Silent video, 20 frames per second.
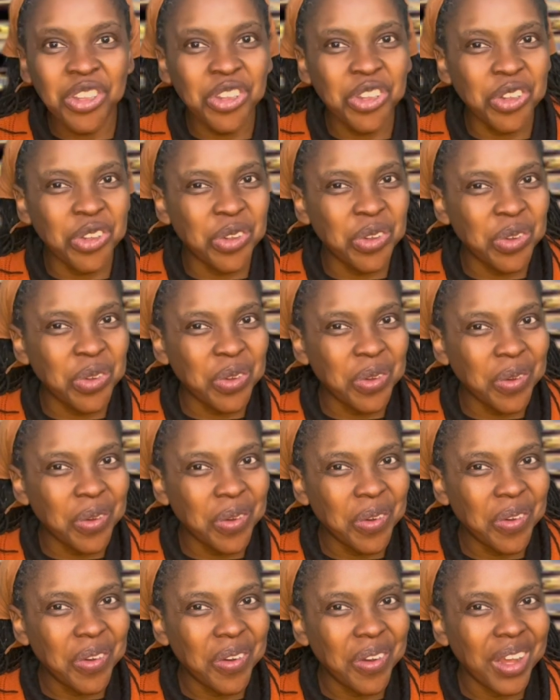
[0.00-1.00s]

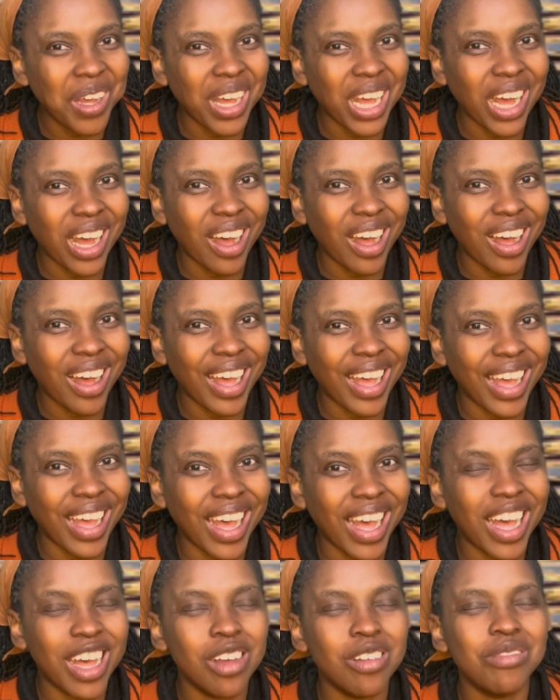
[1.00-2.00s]
You
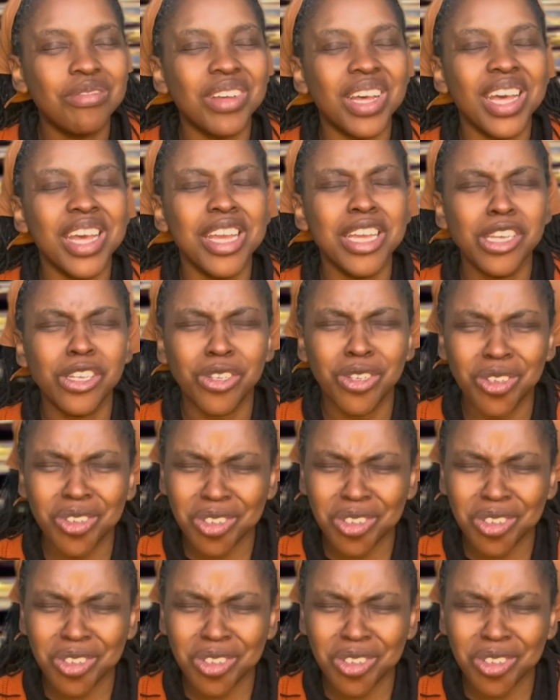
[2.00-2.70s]
have a